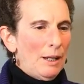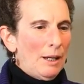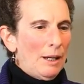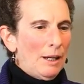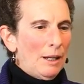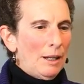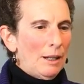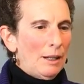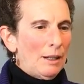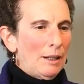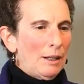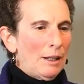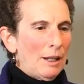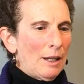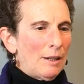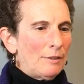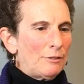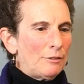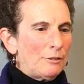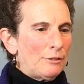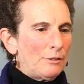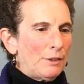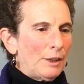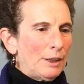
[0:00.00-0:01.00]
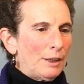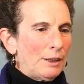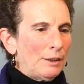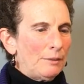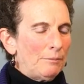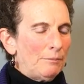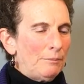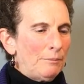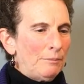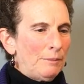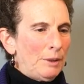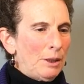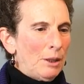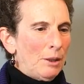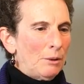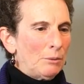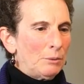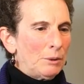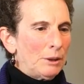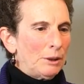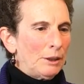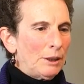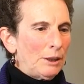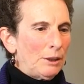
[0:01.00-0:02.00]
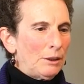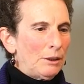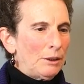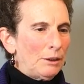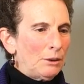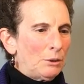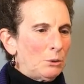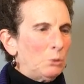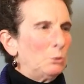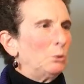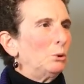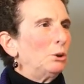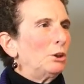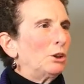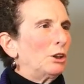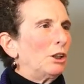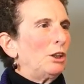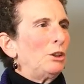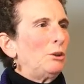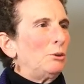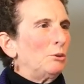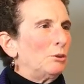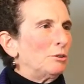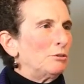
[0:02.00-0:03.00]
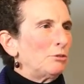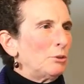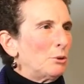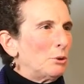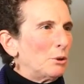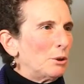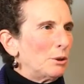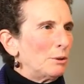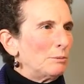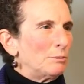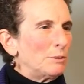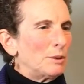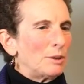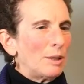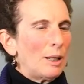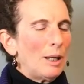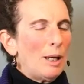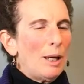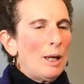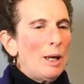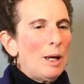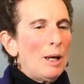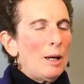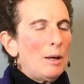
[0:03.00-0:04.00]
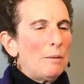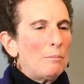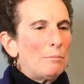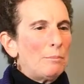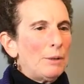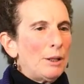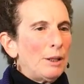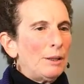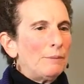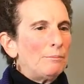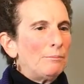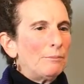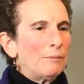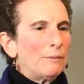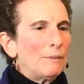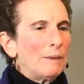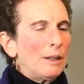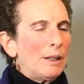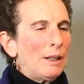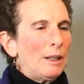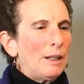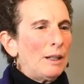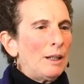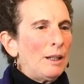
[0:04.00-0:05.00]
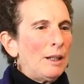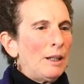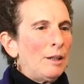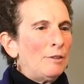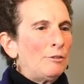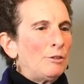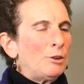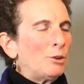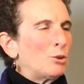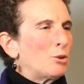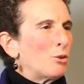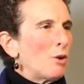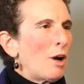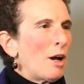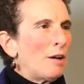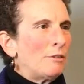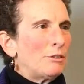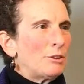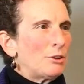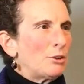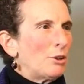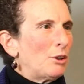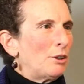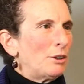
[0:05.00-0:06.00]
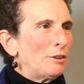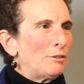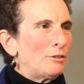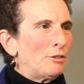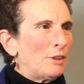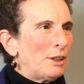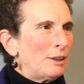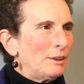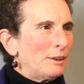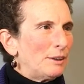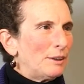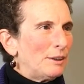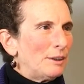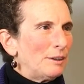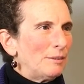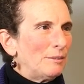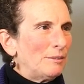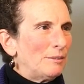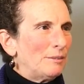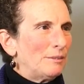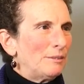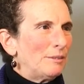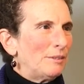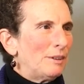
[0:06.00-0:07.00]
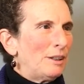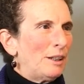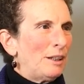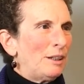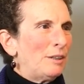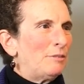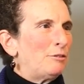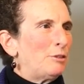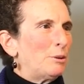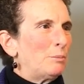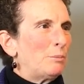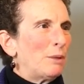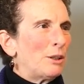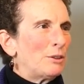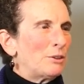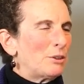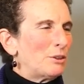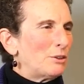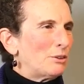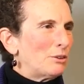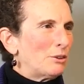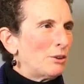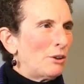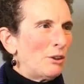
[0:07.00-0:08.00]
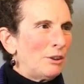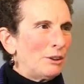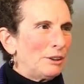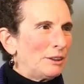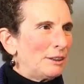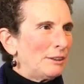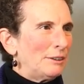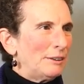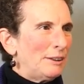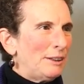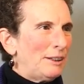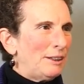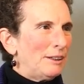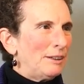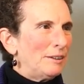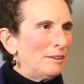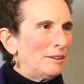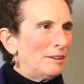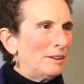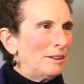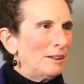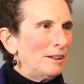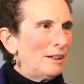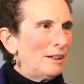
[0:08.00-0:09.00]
have really cool-looking uniforms, but if your drivers aren't friendly, and if your buses aren't clean,